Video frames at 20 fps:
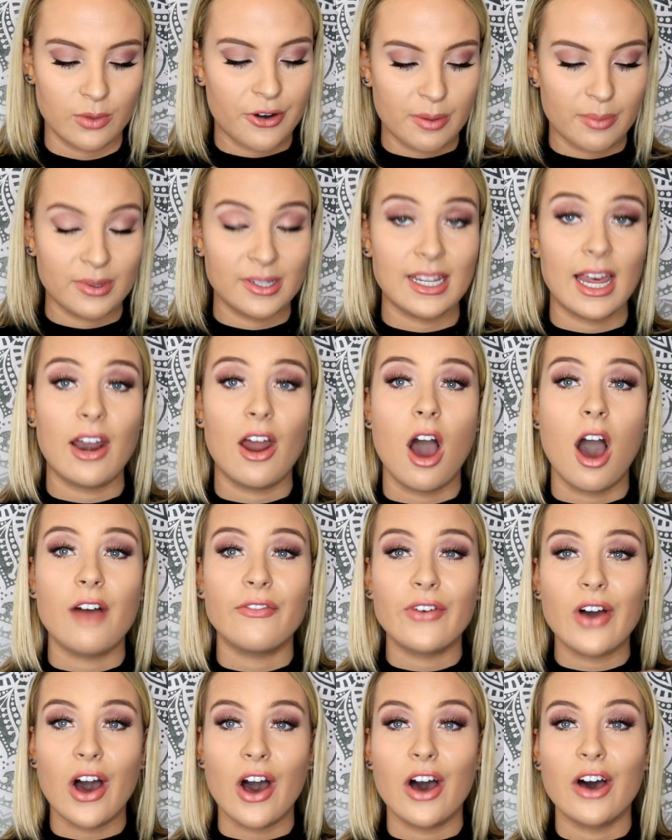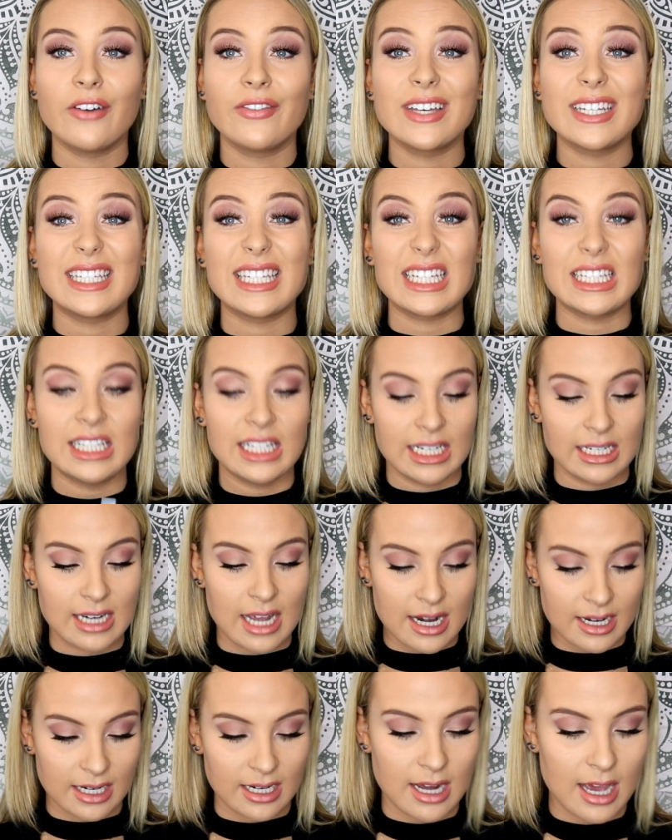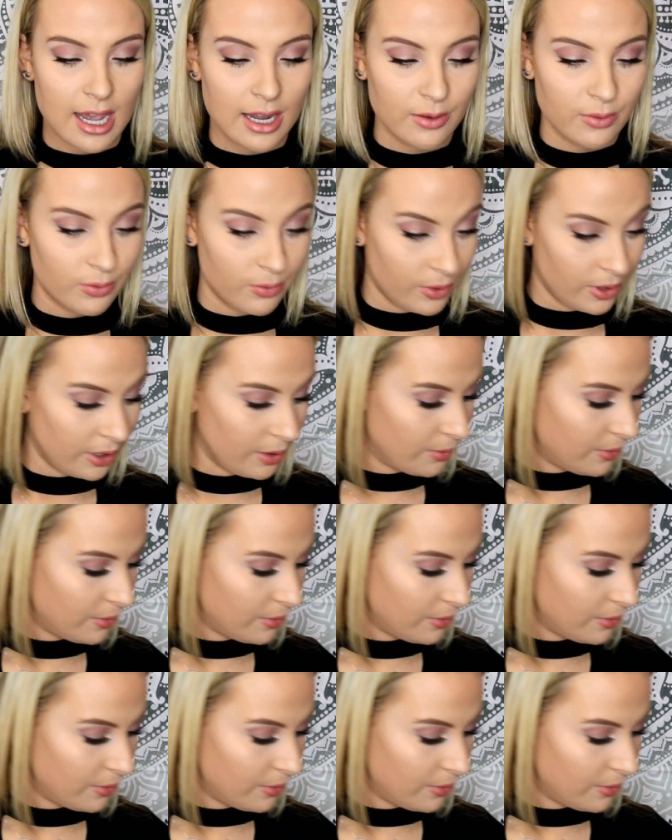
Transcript: thirty percent off of sixteen ninety-nine, really